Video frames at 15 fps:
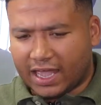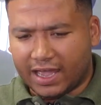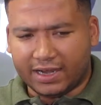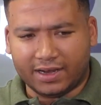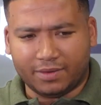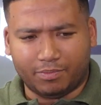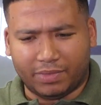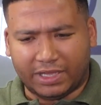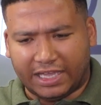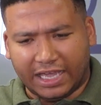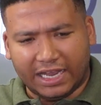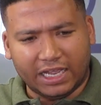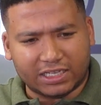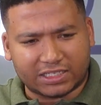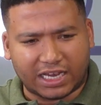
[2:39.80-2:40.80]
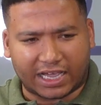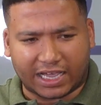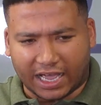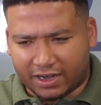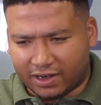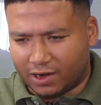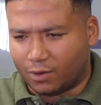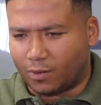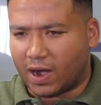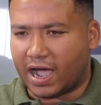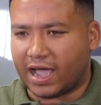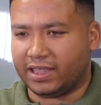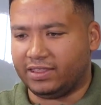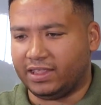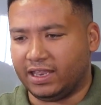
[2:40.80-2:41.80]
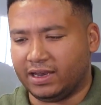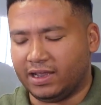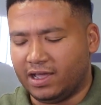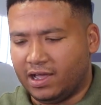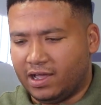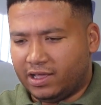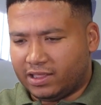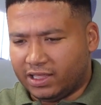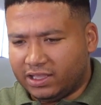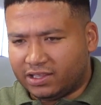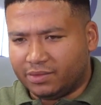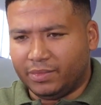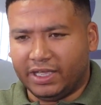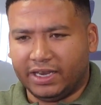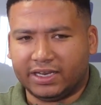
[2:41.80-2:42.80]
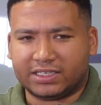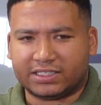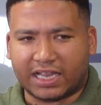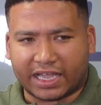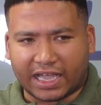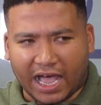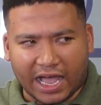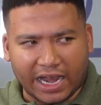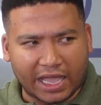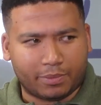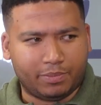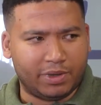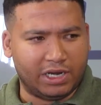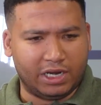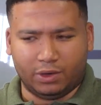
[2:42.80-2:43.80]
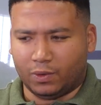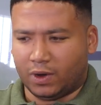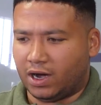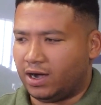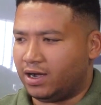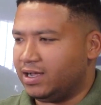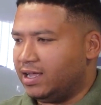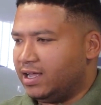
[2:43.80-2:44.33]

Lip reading: And the beginning is like, I don't know why. And then the intermediate is like, I like Pinot Noir.